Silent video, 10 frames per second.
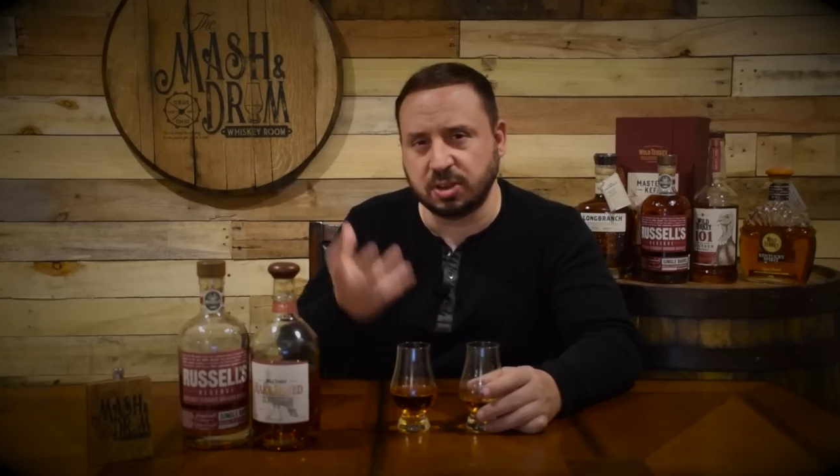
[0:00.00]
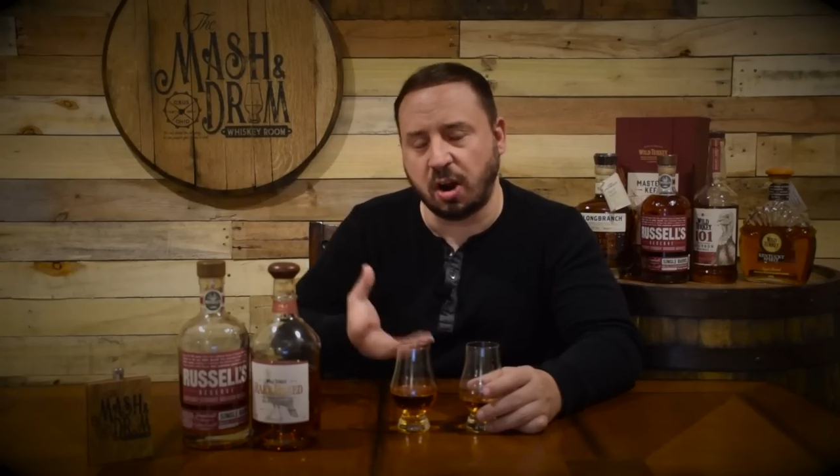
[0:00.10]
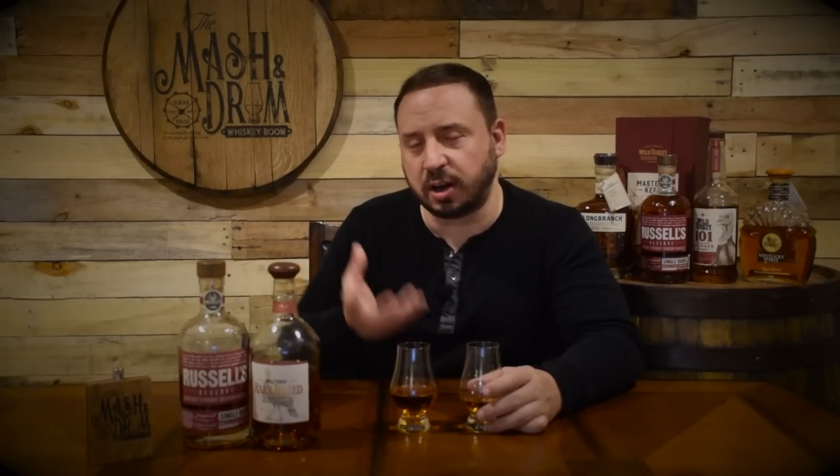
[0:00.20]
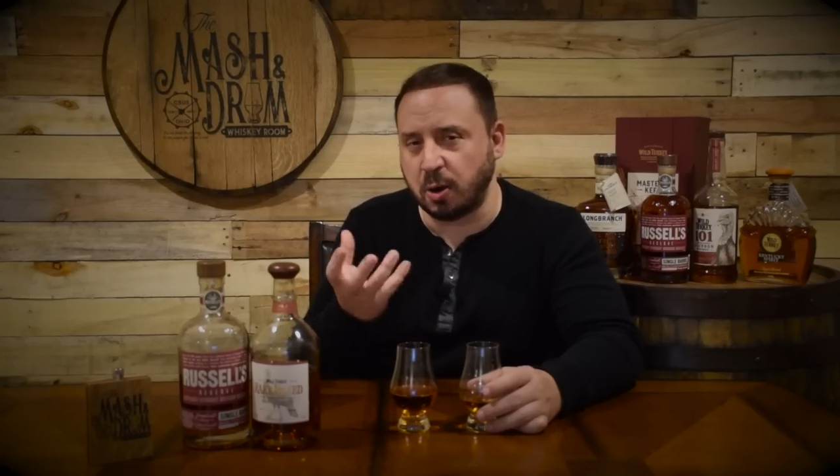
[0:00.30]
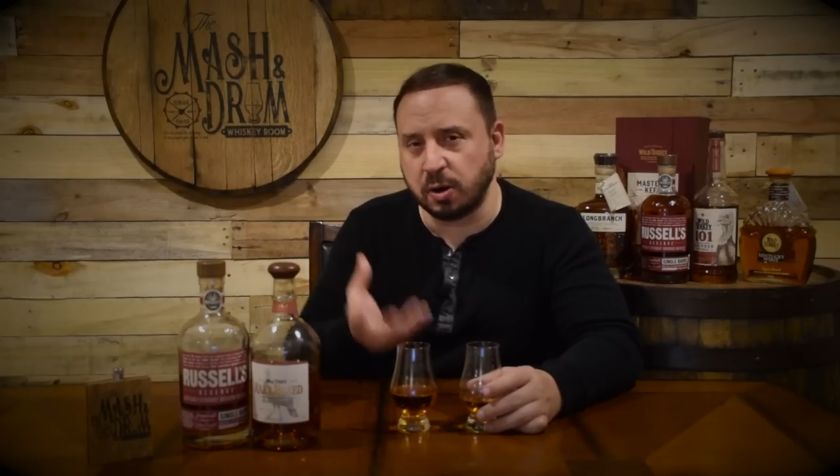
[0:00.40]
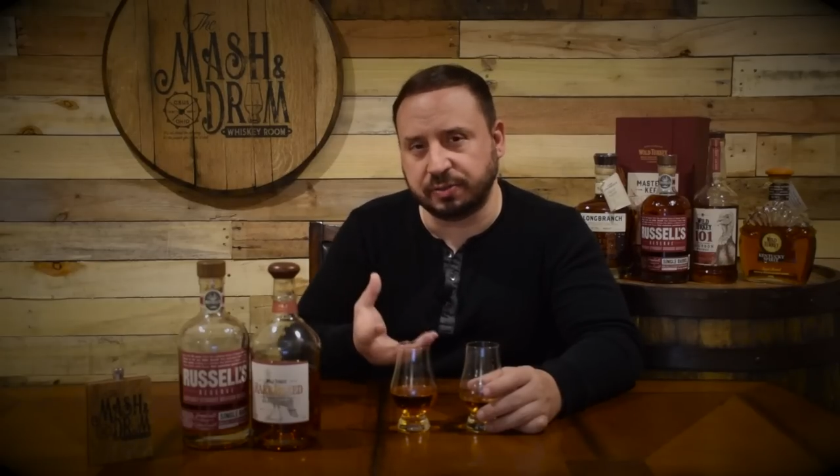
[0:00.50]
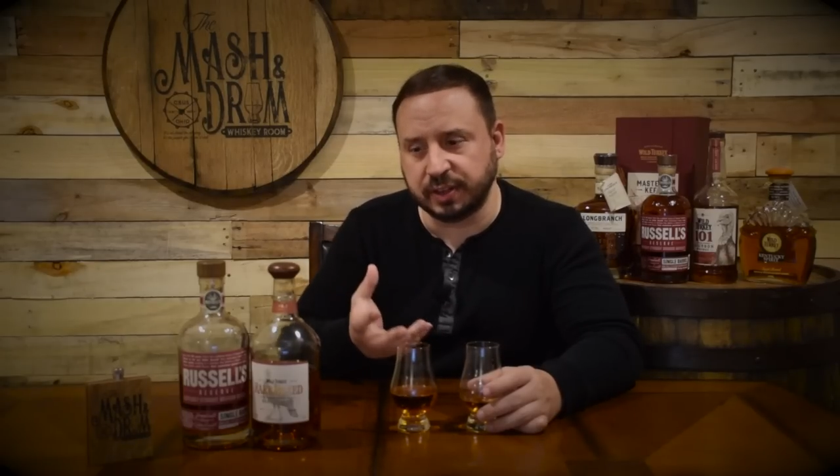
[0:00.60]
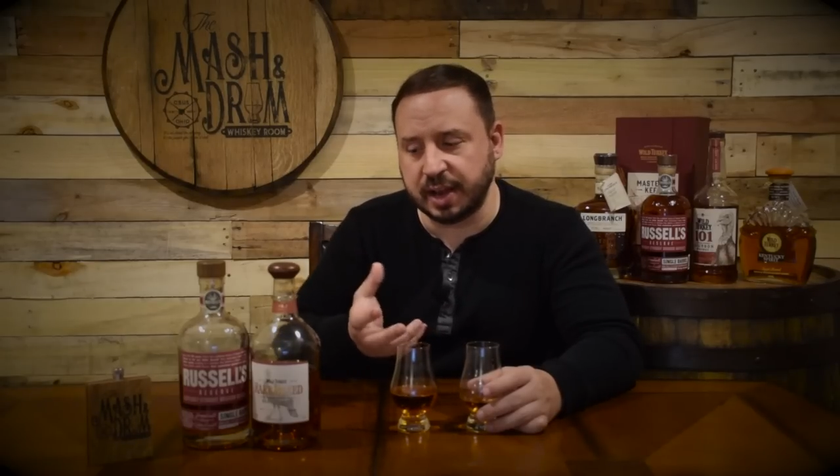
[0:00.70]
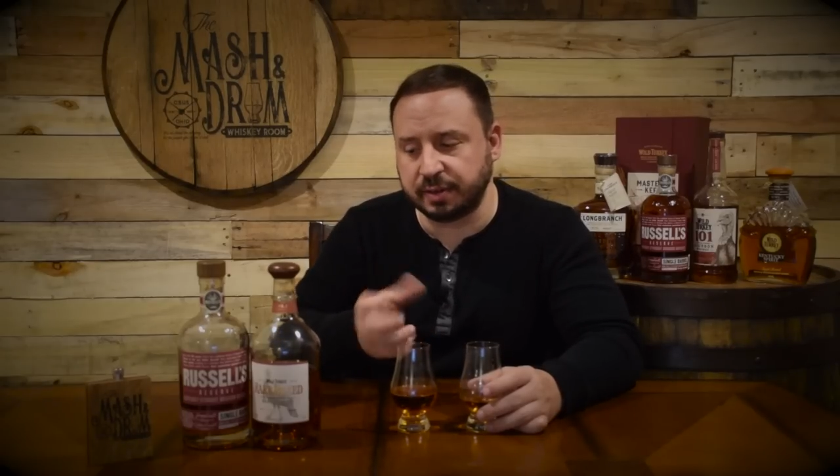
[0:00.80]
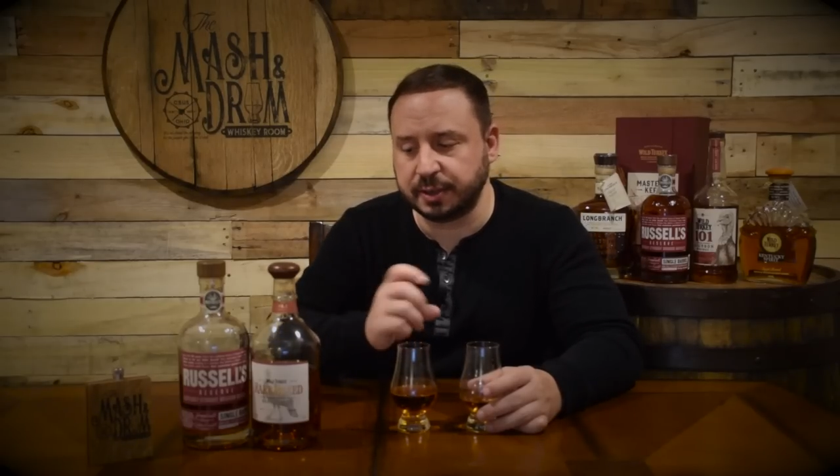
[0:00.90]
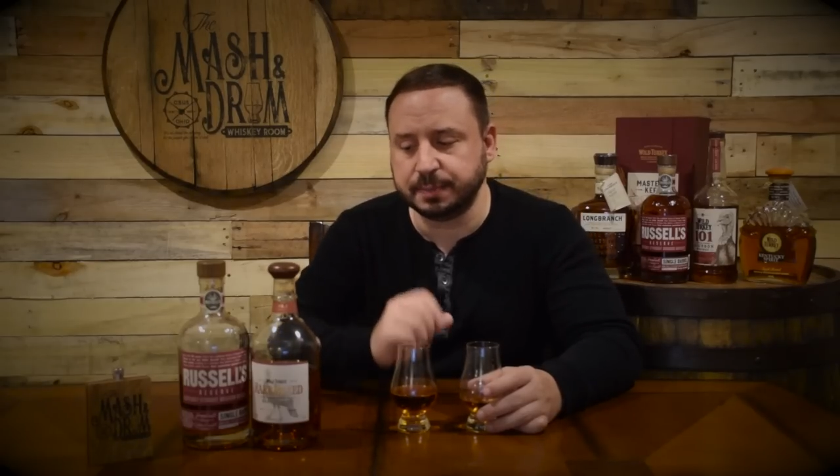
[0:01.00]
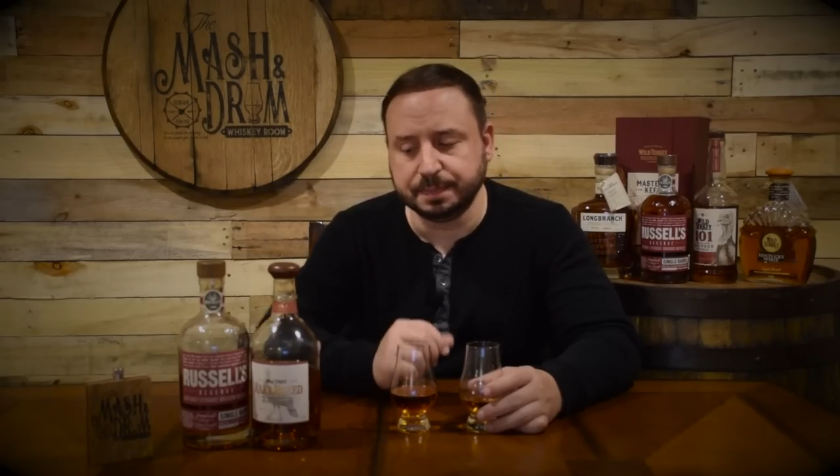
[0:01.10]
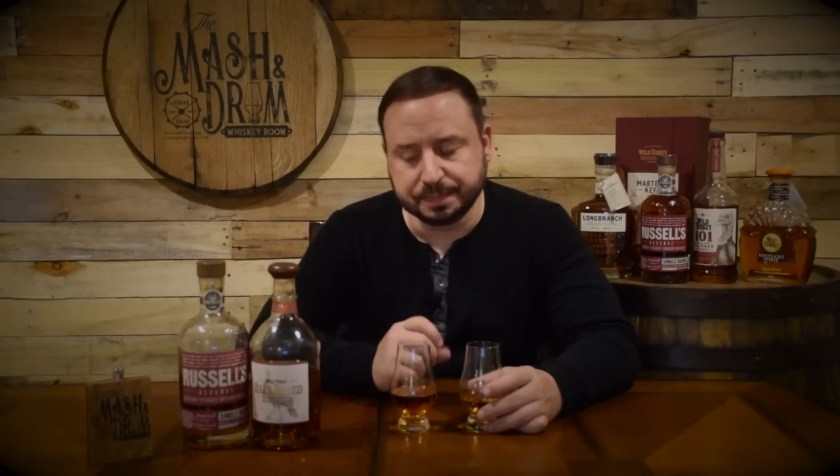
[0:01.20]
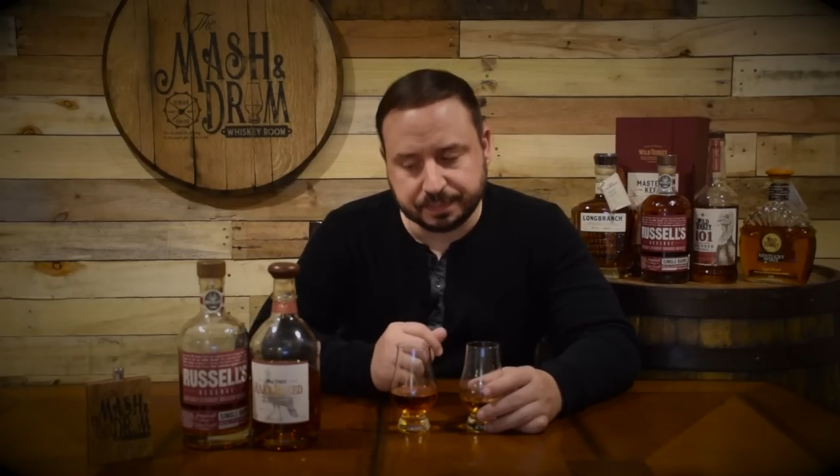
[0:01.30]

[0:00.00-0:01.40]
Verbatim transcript: dark oak flavor.